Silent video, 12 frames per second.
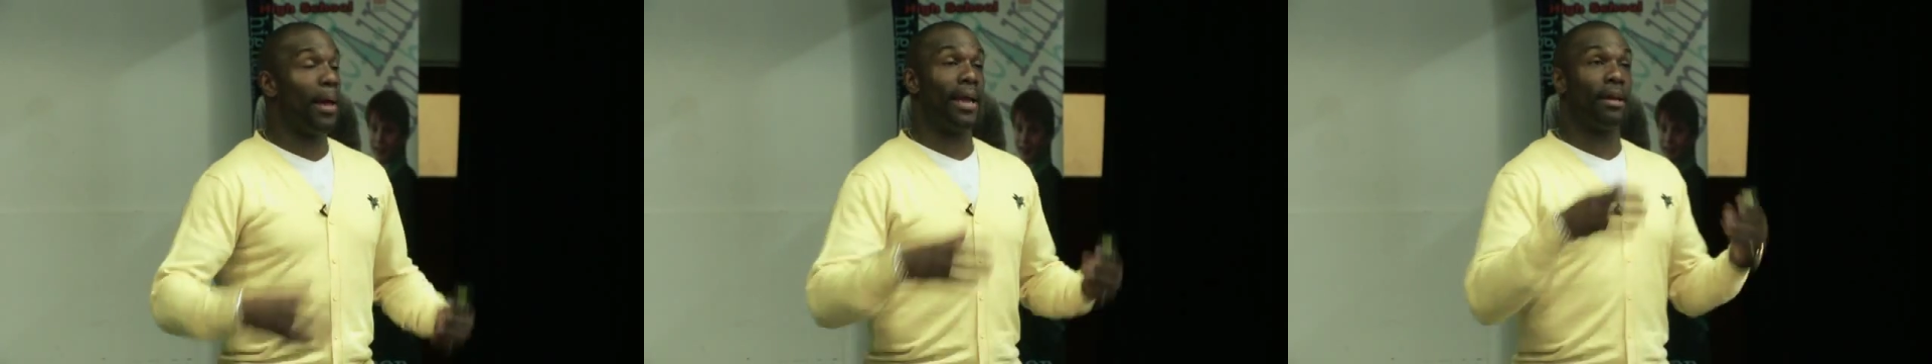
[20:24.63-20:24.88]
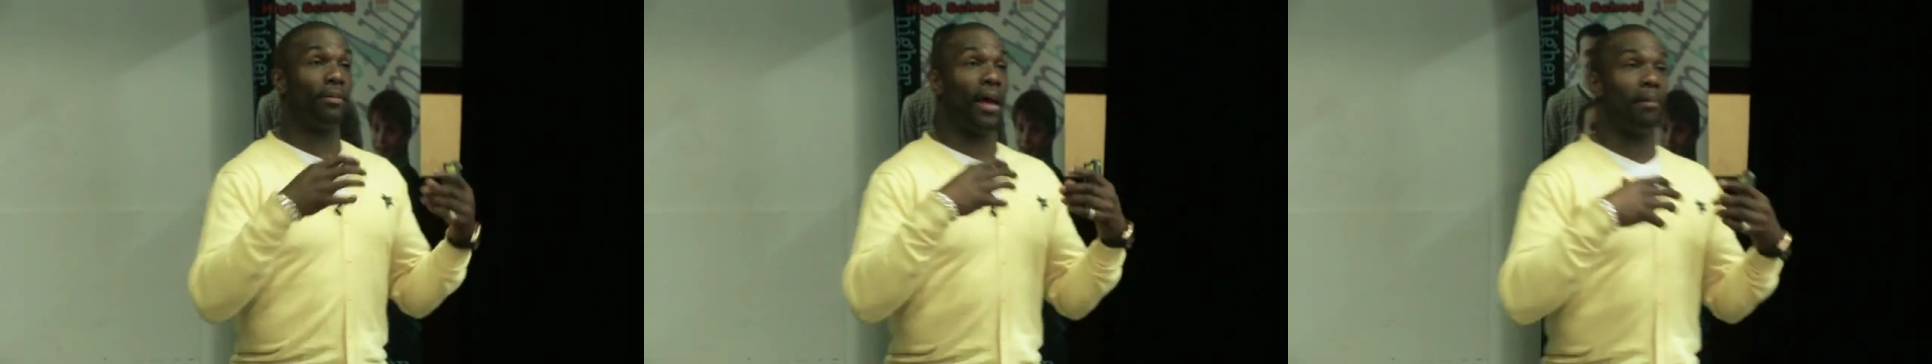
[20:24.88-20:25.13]

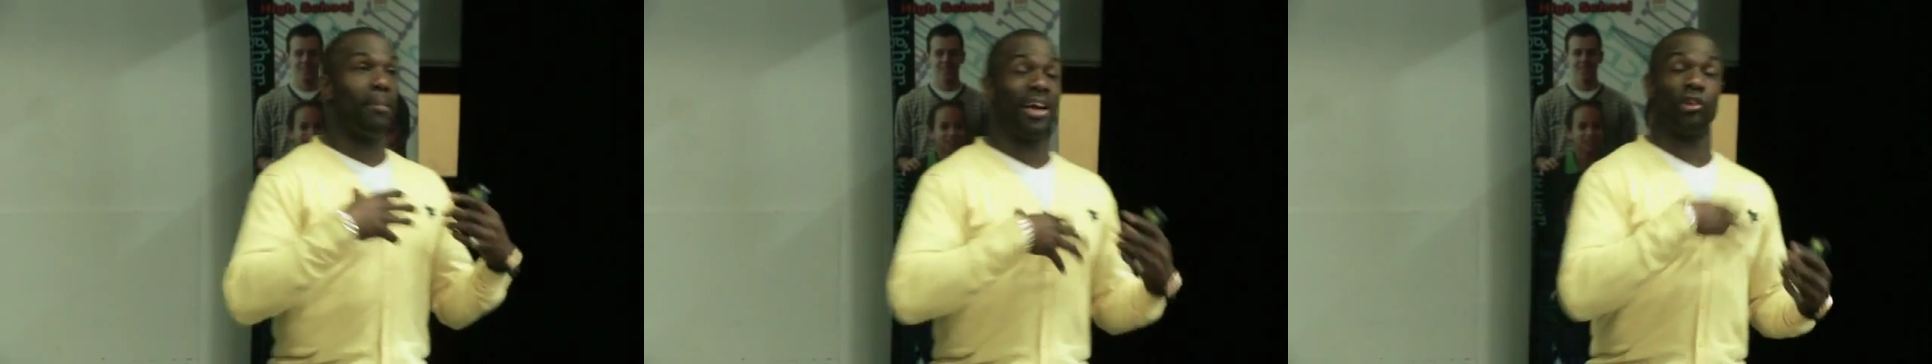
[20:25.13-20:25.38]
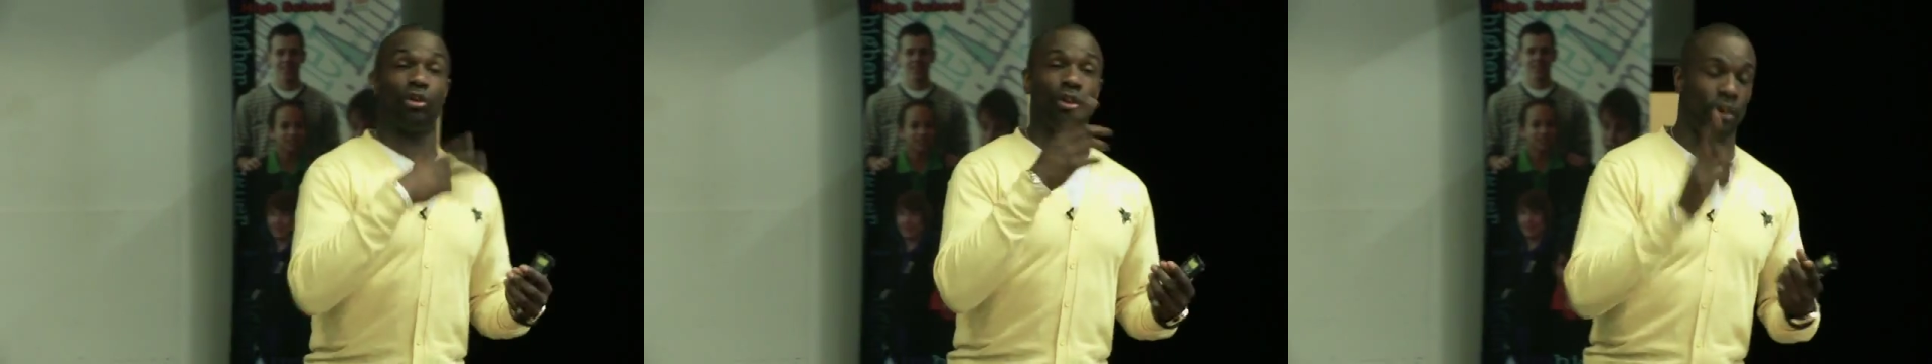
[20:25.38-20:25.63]
they then
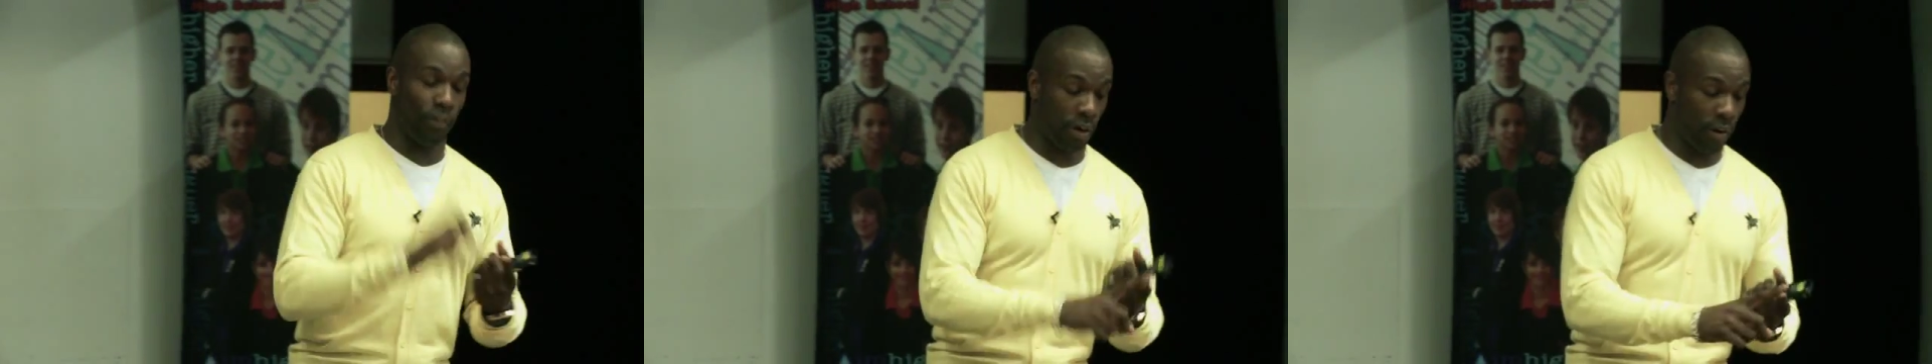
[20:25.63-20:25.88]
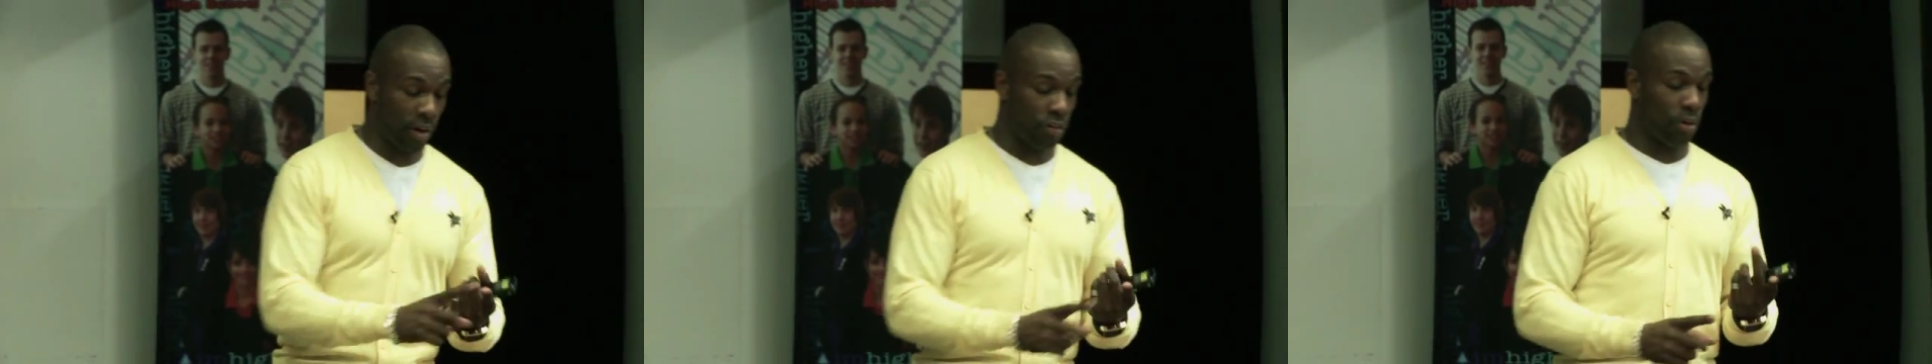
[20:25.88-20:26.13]
make sure you've got the
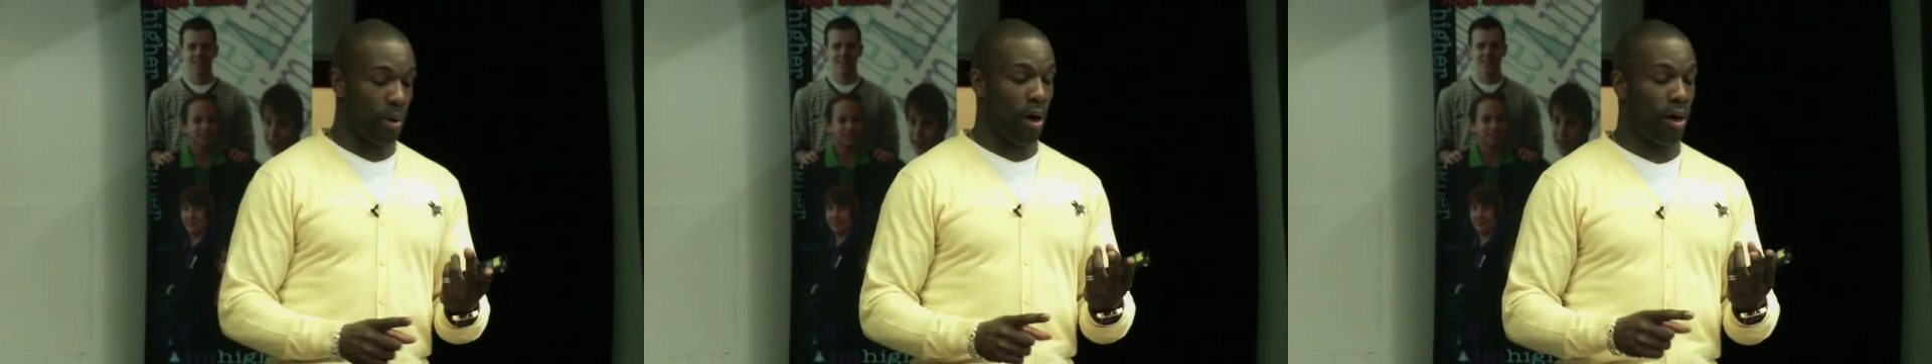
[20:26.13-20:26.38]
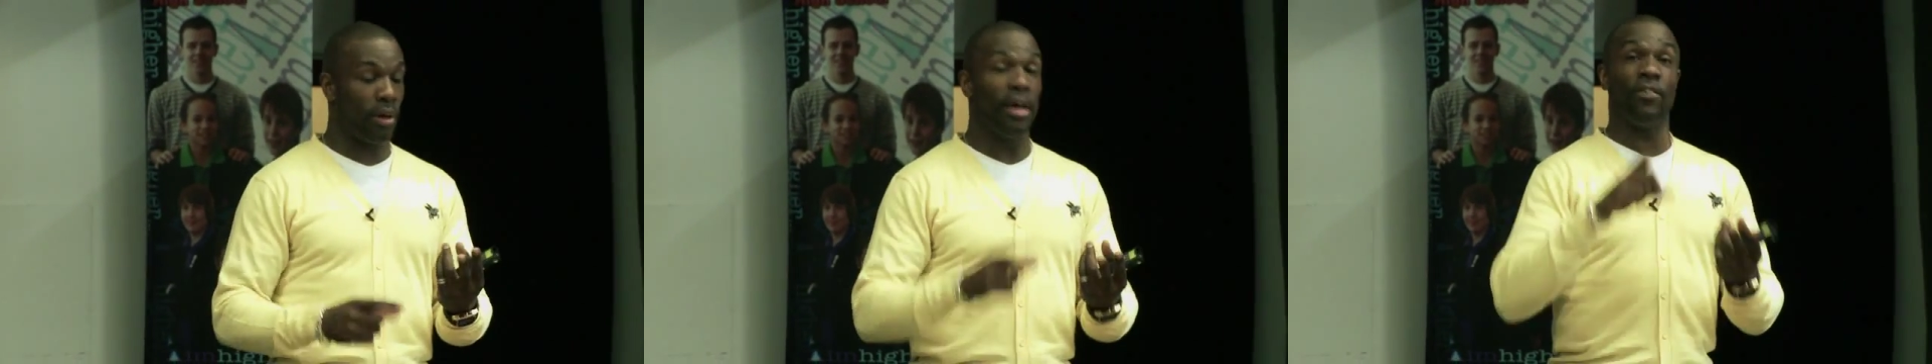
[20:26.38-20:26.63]
correct suit
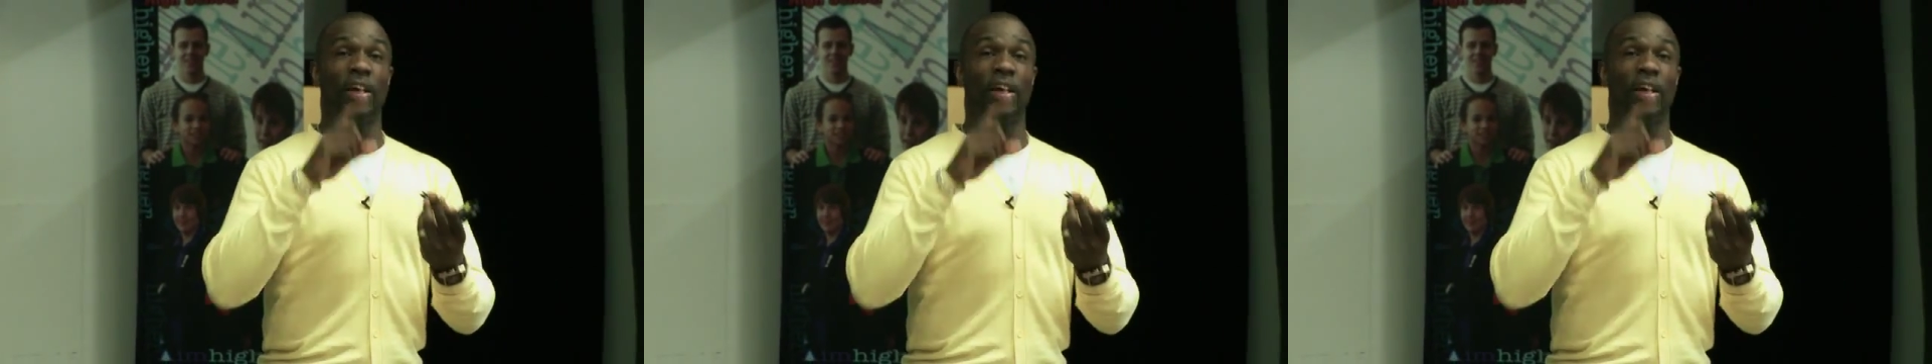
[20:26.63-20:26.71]
on.